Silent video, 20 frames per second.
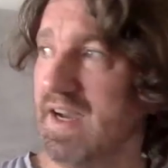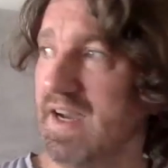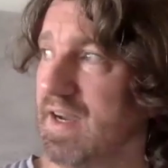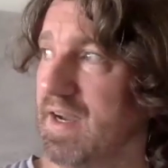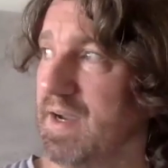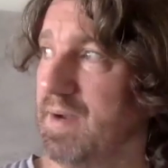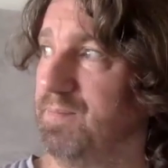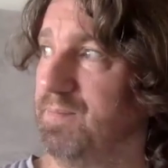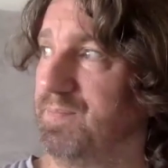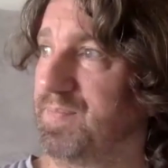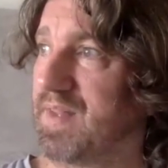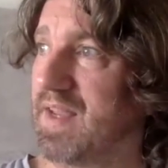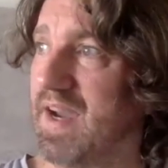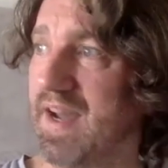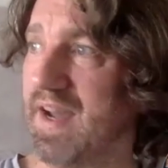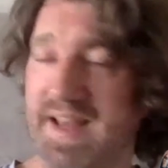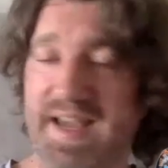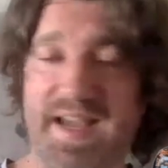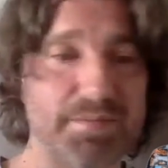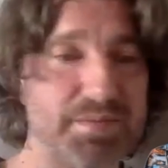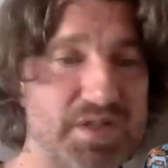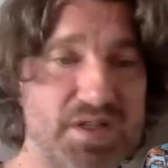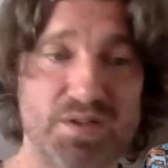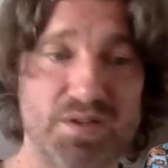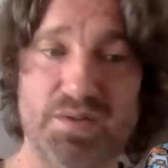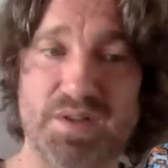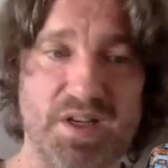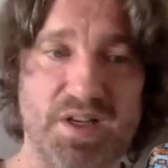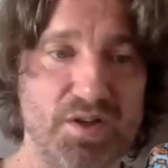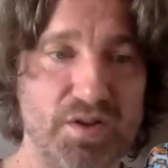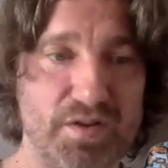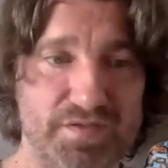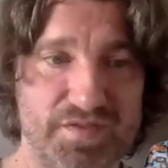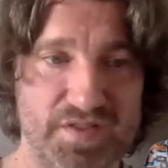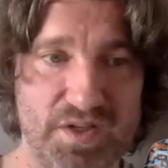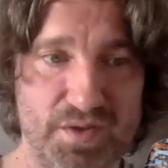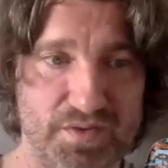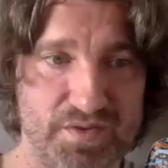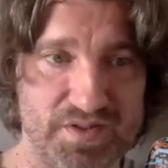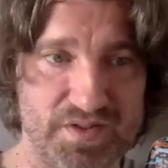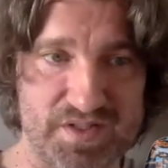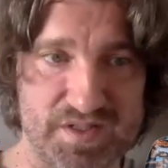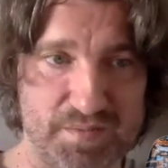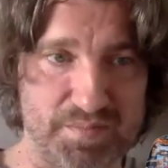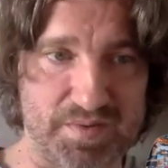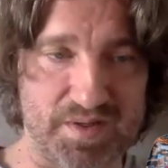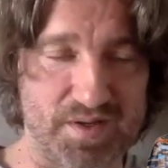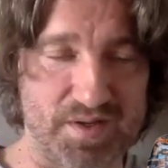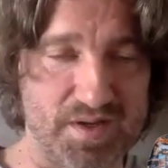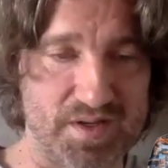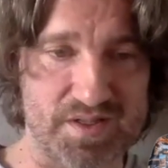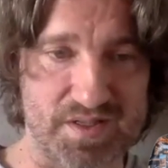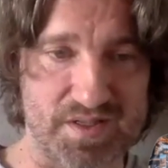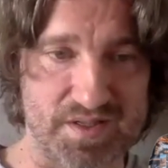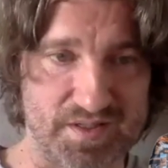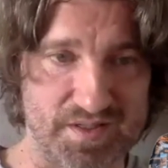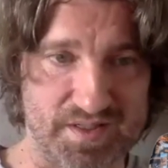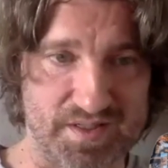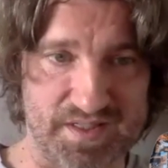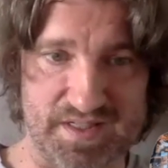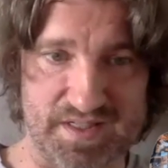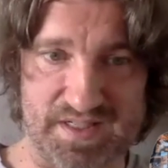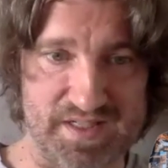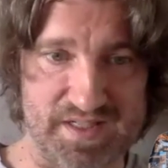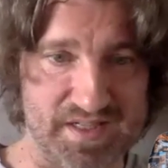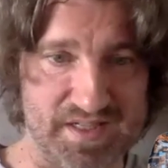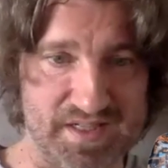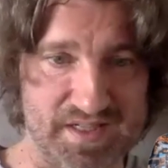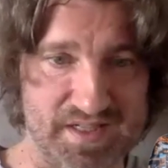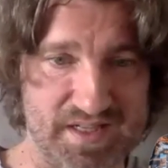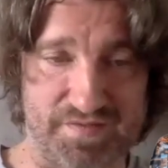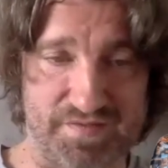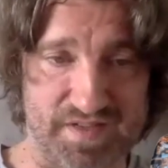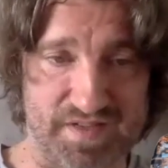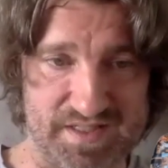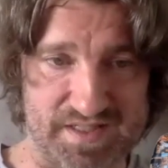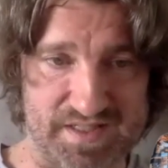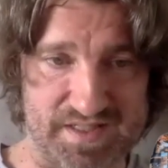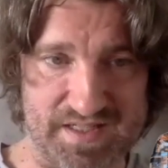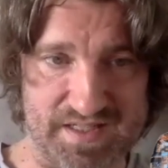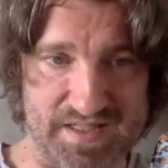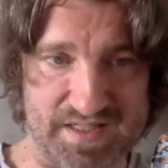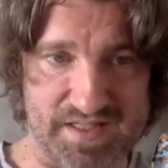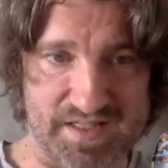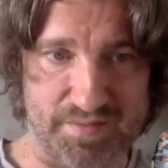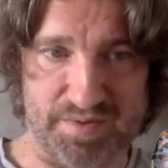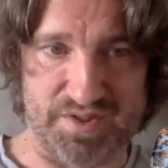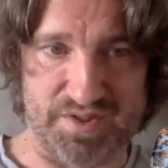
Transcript: And I absolutely love Youth as a person, and he's a fantastic